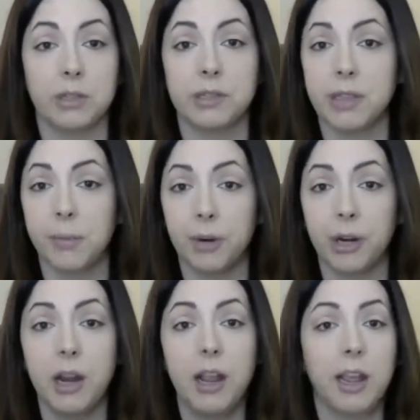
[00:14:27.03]

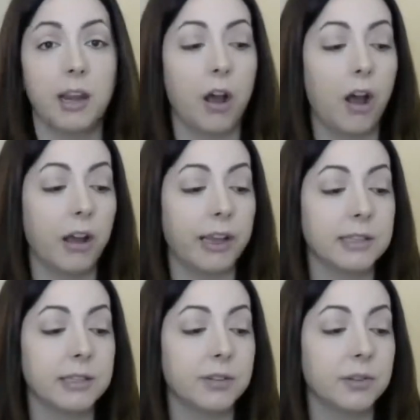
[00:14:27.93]
summer in
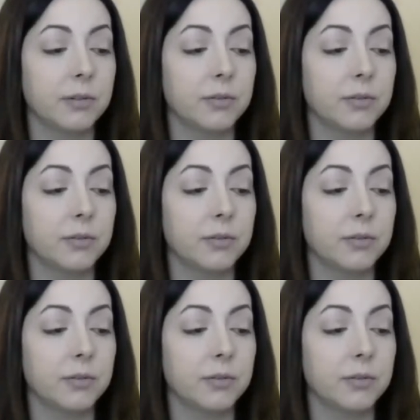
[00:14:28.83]
August